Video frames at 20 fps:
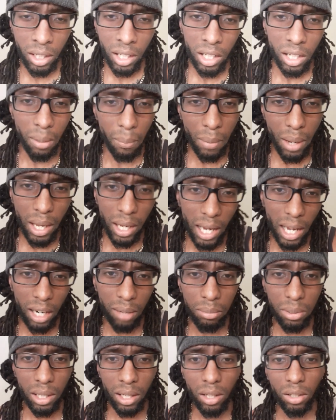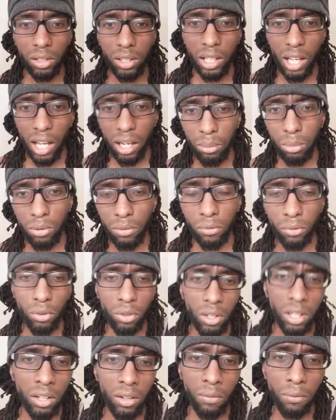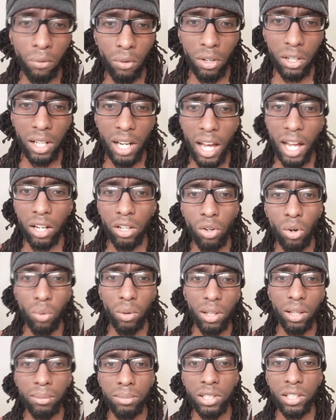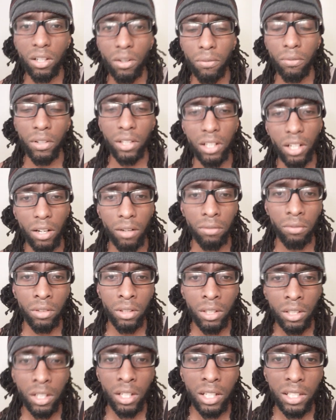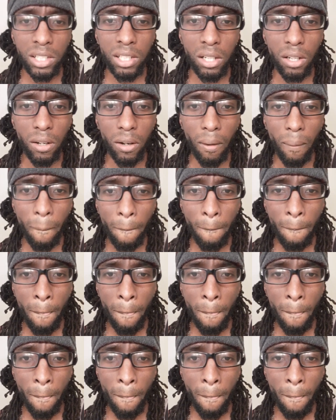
the man got to be held accountable for not knowing himself enough to